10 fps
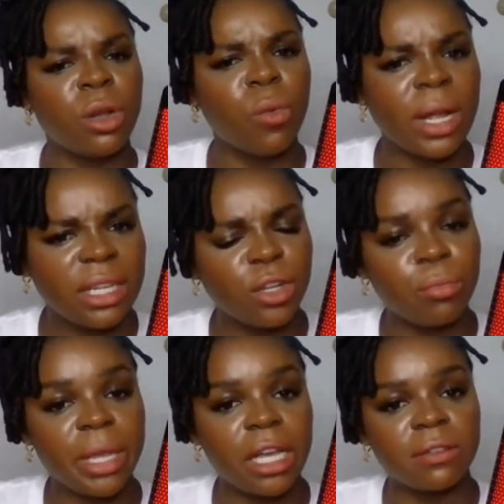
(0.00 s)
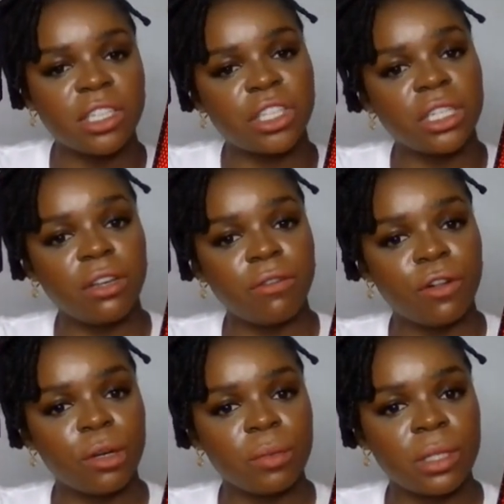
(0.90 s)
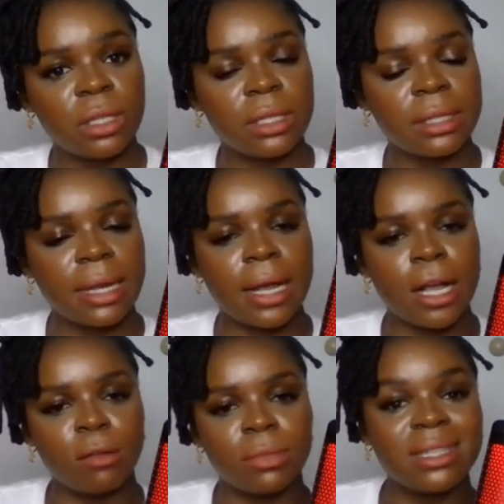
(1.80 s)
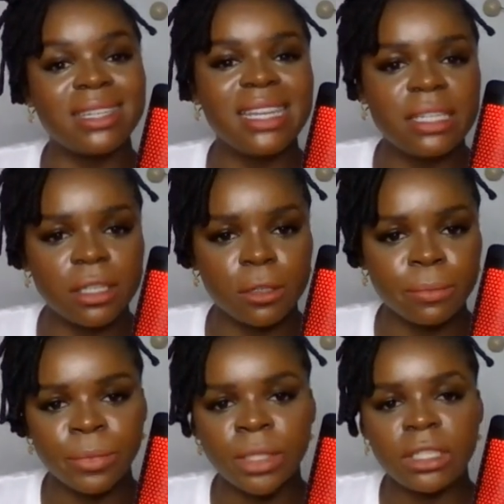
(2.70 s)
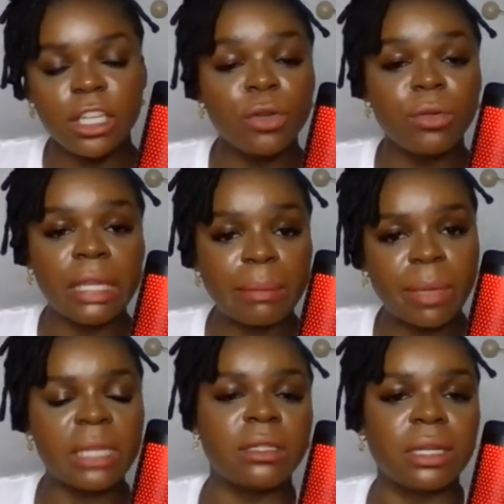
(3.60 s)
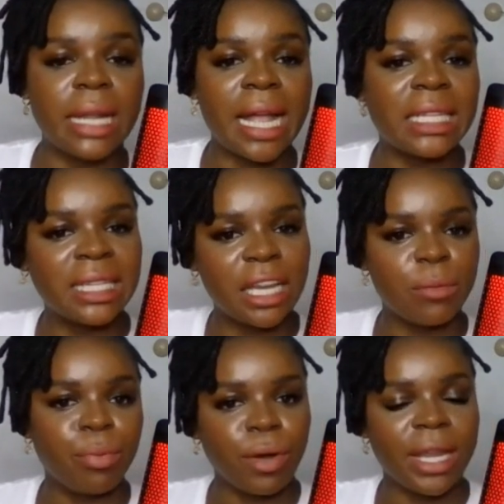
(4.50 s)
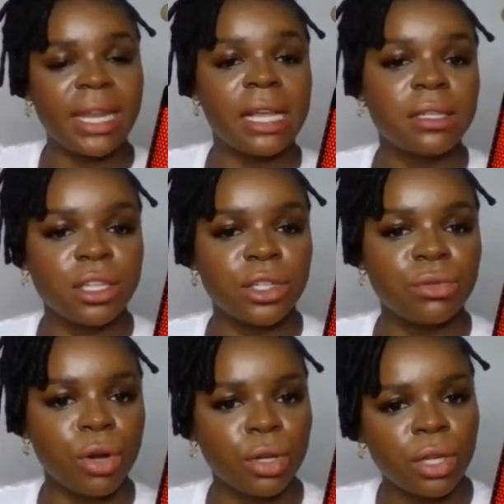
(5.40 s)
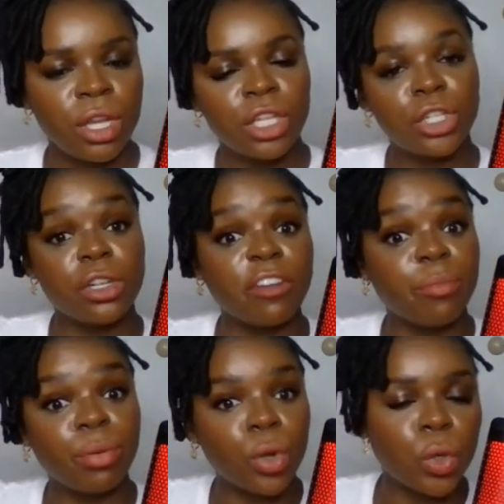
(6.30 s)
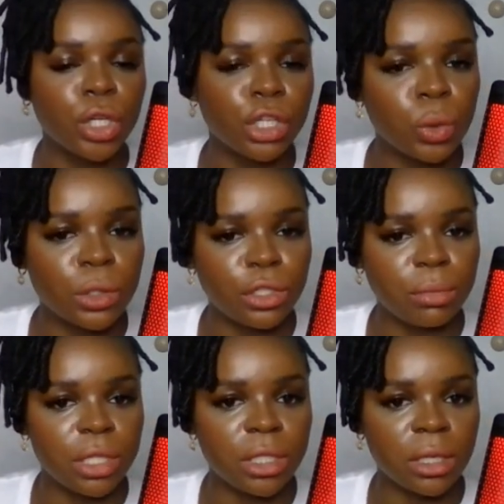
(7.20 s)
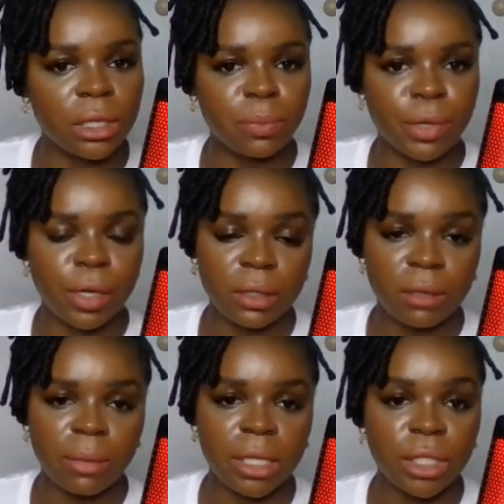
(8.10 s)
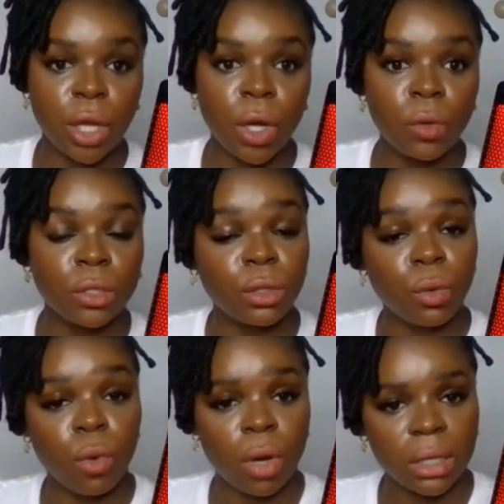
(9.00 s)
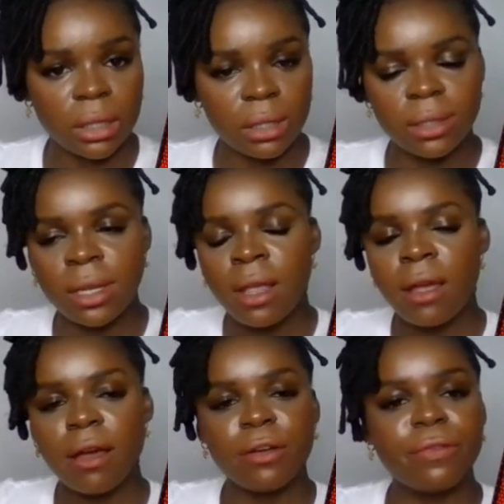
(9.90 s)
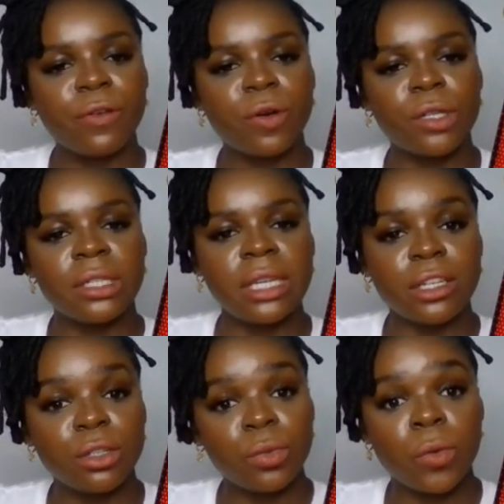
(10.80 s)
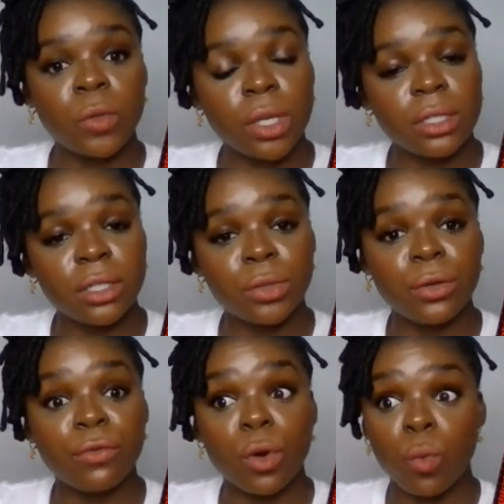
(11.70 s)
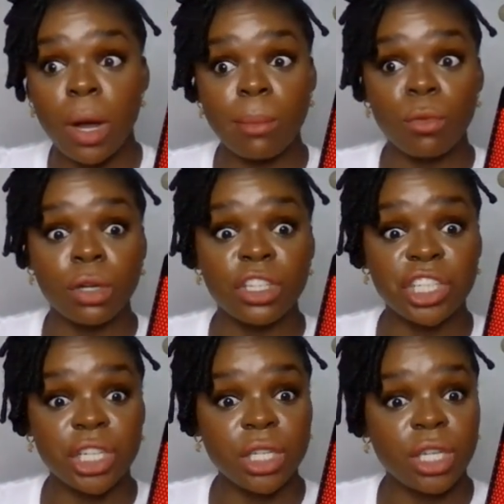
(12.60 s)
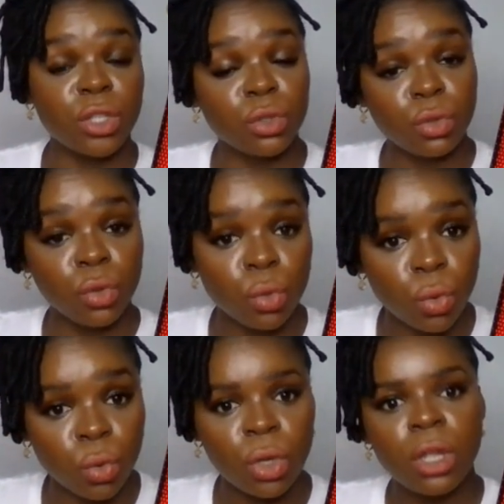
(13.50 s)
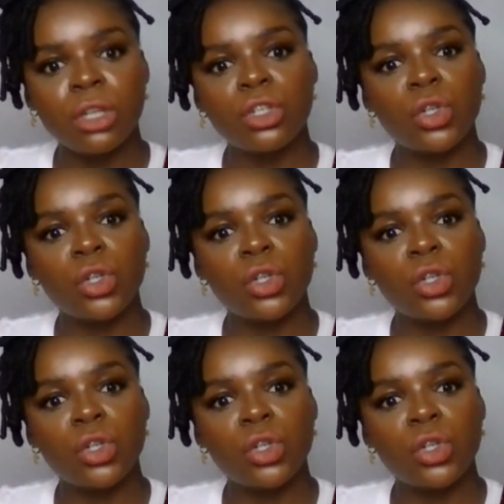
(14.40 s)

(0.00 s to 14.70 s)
what did you make of Sashalee Forbes' season? Did you think, based on that 10.96 run, should have blown her 200 meters personal best out of the waters? And of course, into 2024, what more does she need to do